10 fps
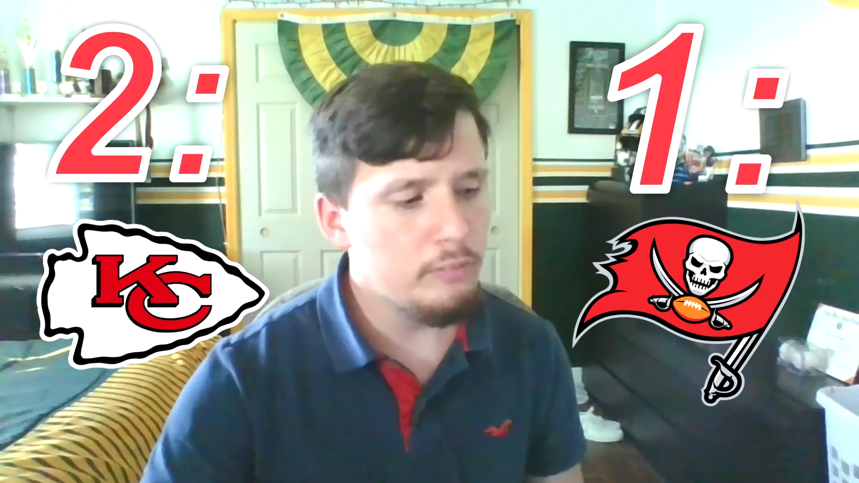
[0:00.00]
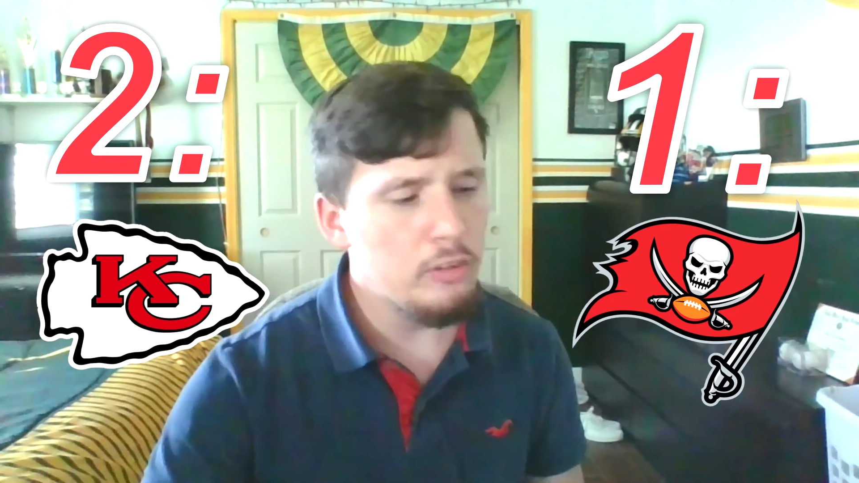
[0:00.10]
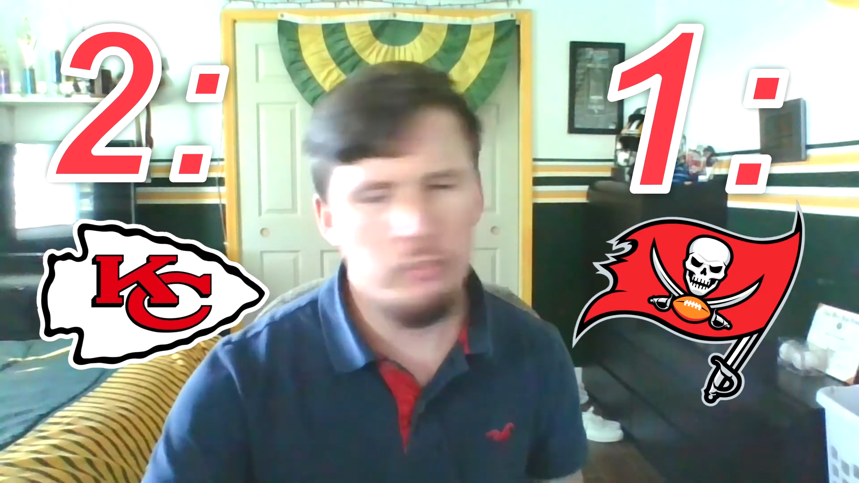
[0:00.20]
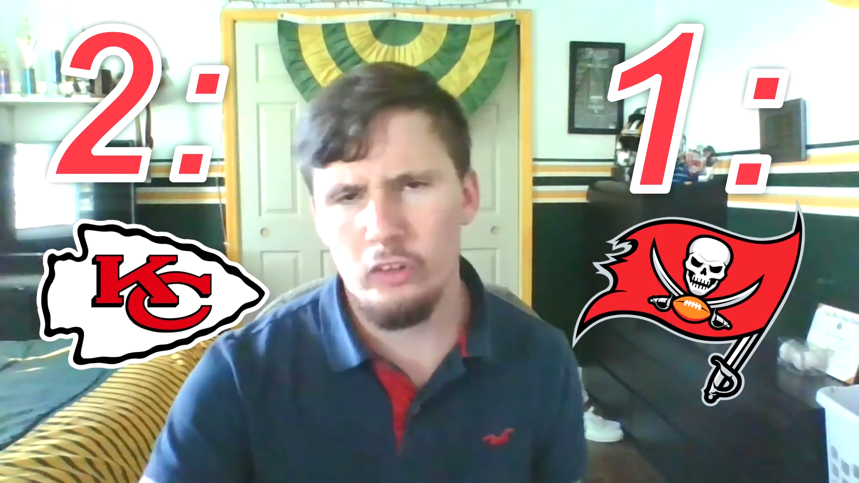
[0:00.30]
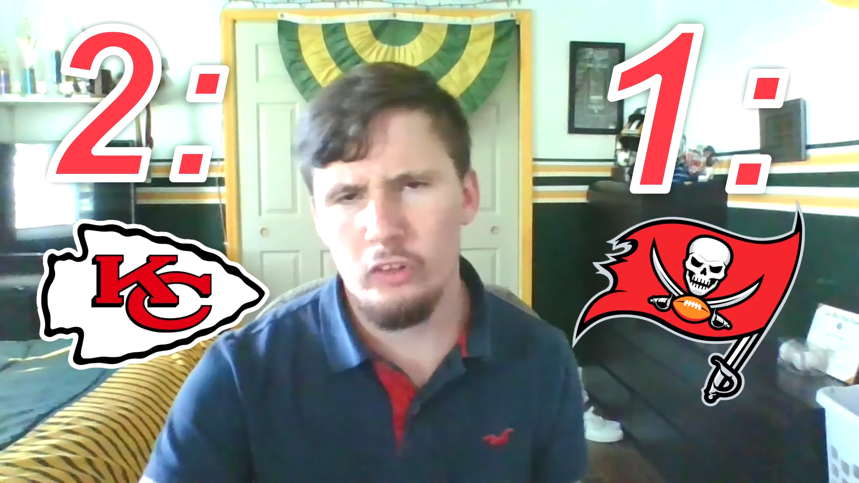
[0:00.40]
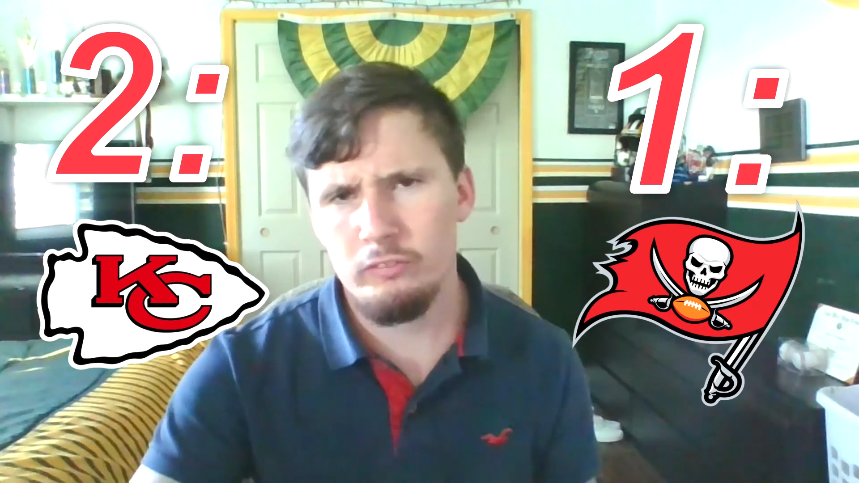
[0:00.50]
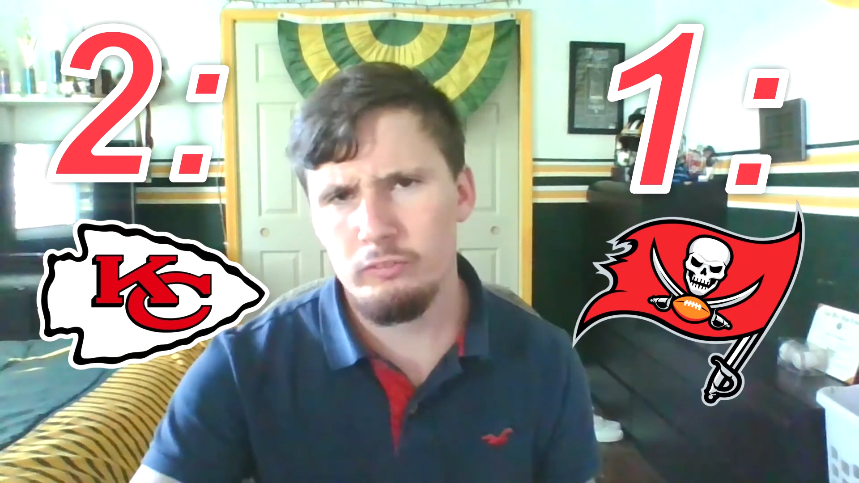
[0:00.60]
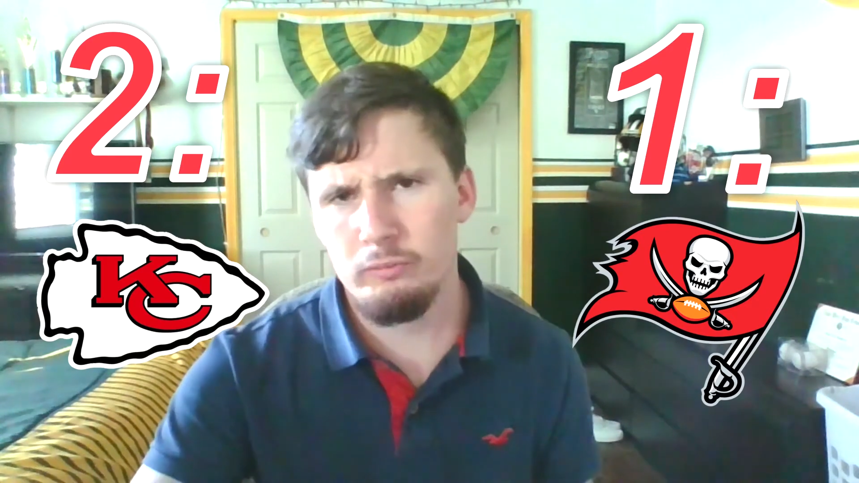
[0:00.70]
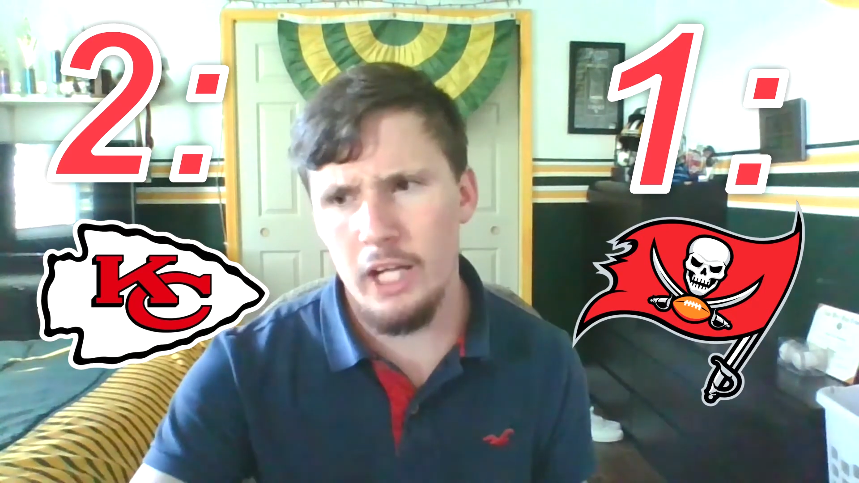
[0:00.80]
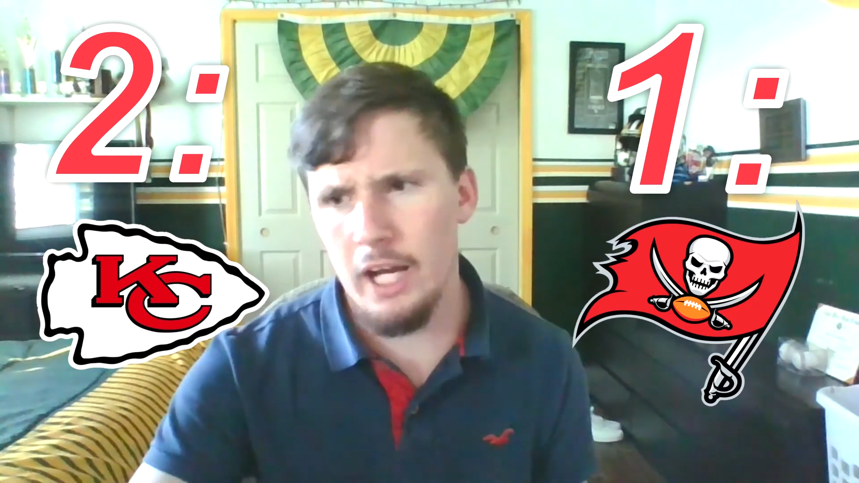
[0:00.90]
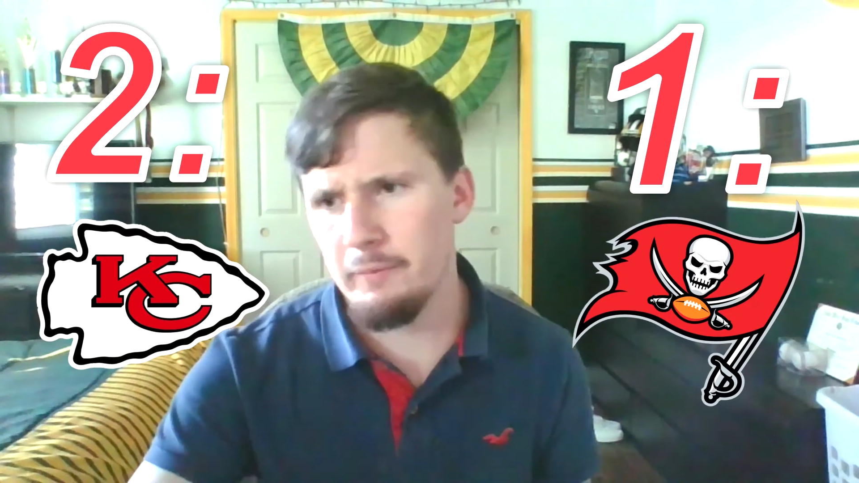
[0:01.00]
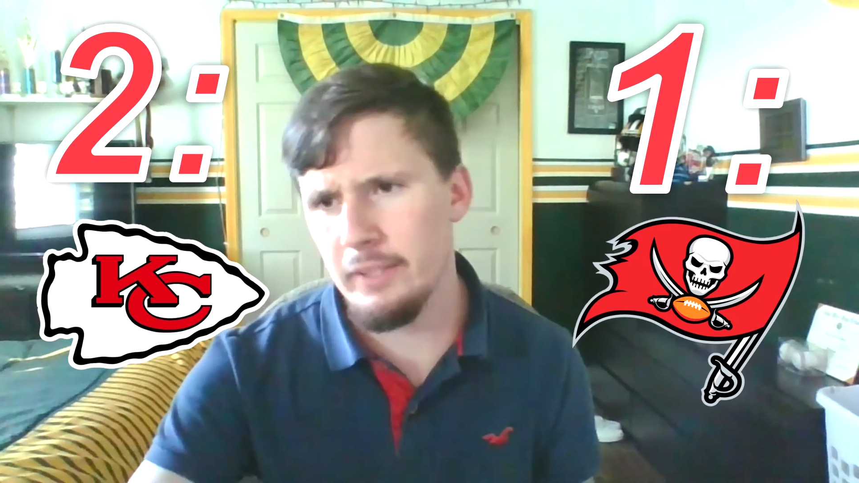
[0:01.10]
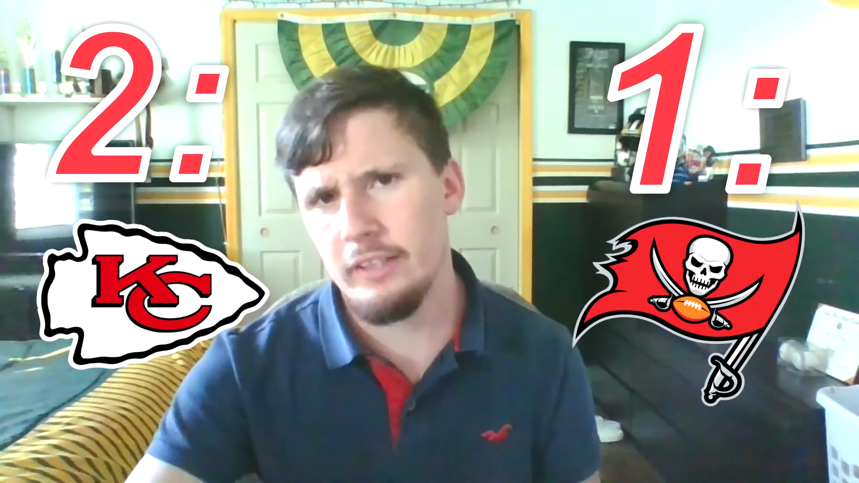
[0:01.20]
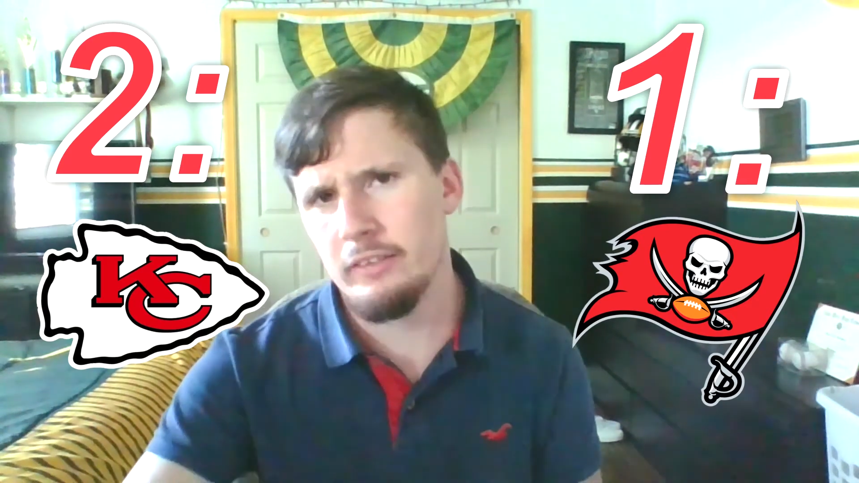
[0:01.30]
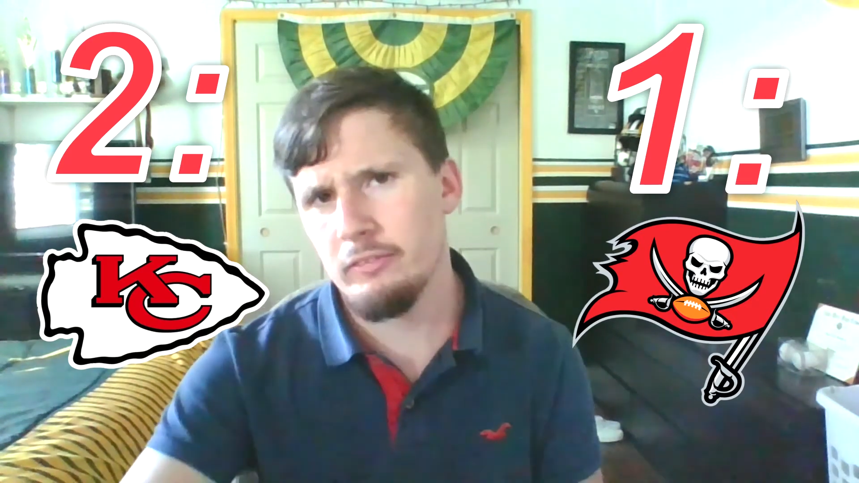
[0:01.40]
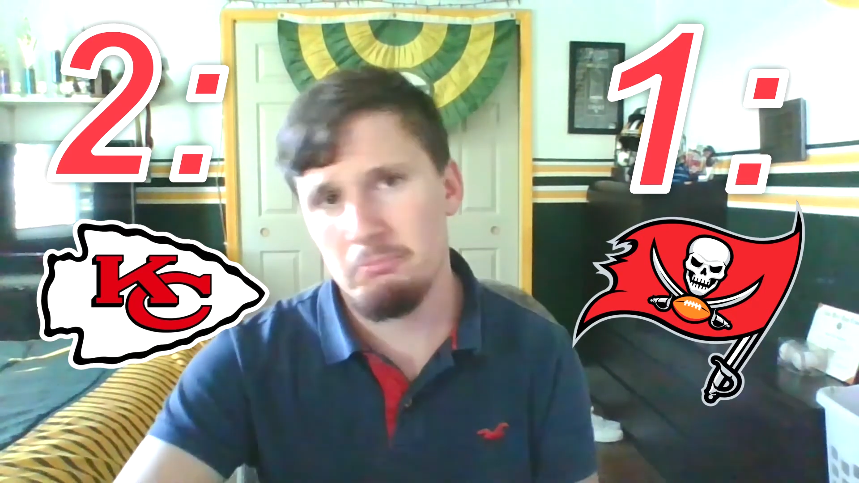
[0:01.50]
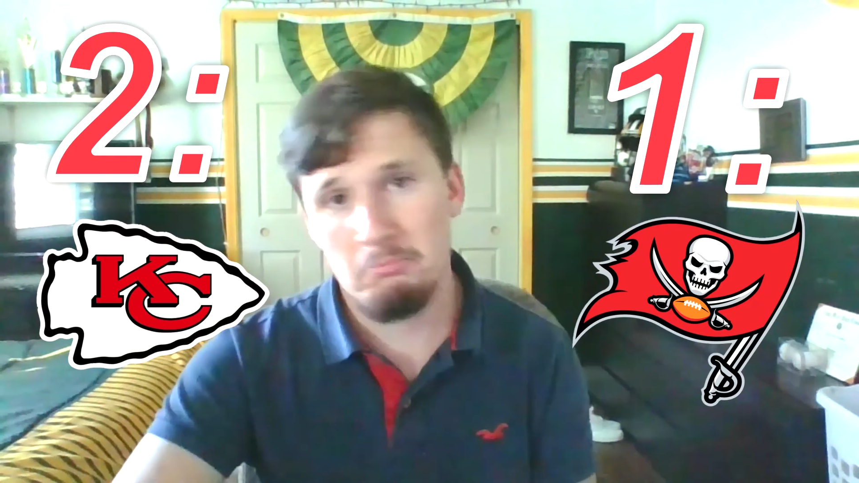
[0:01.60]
Well, I mean,